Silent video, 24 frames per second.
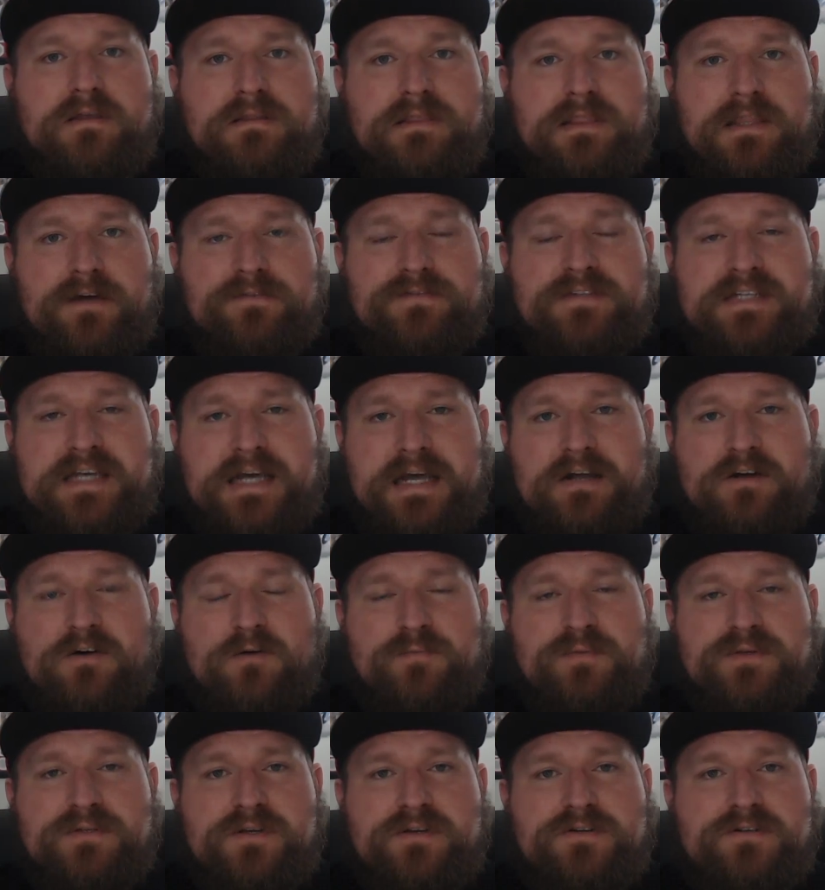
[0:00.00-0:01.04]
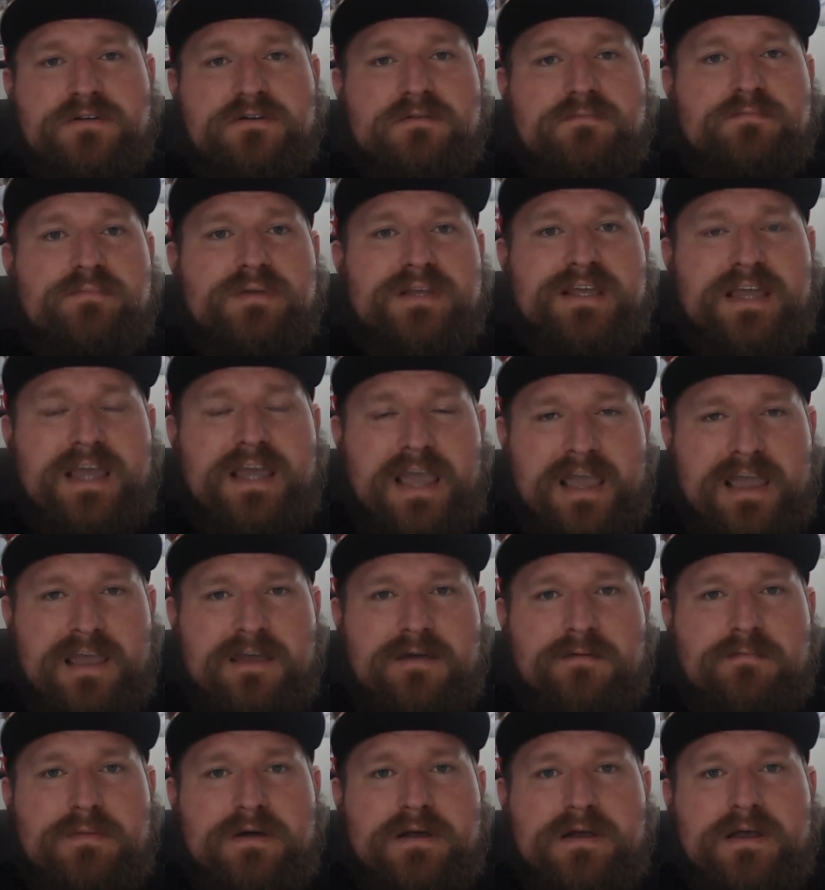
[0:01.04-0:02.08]
left tackle position
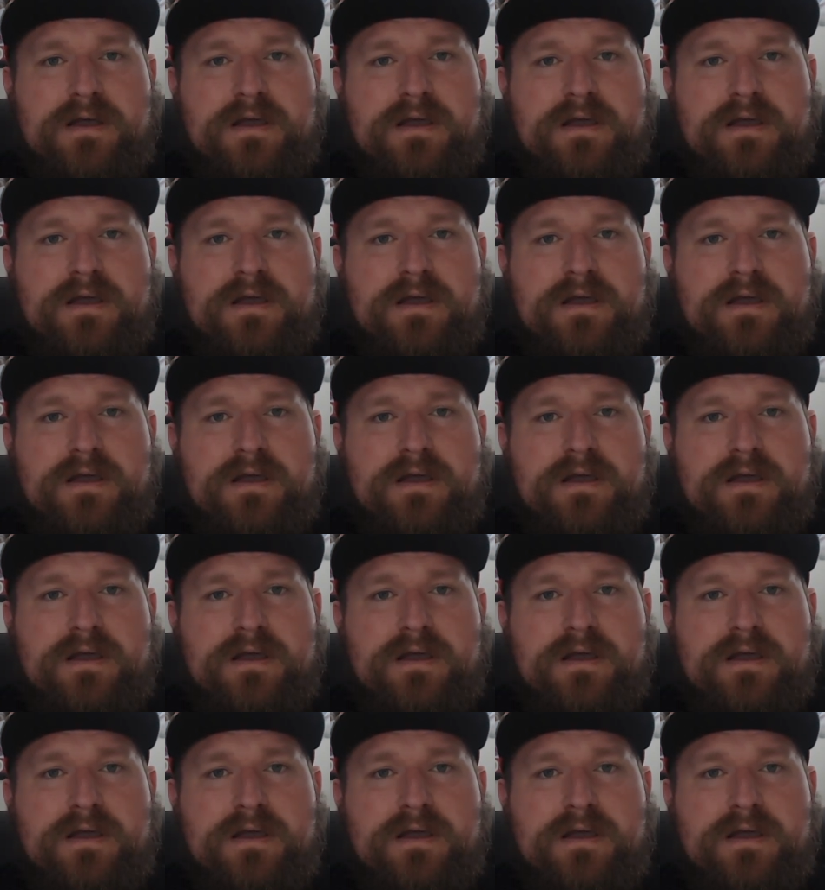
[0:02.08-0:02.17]
became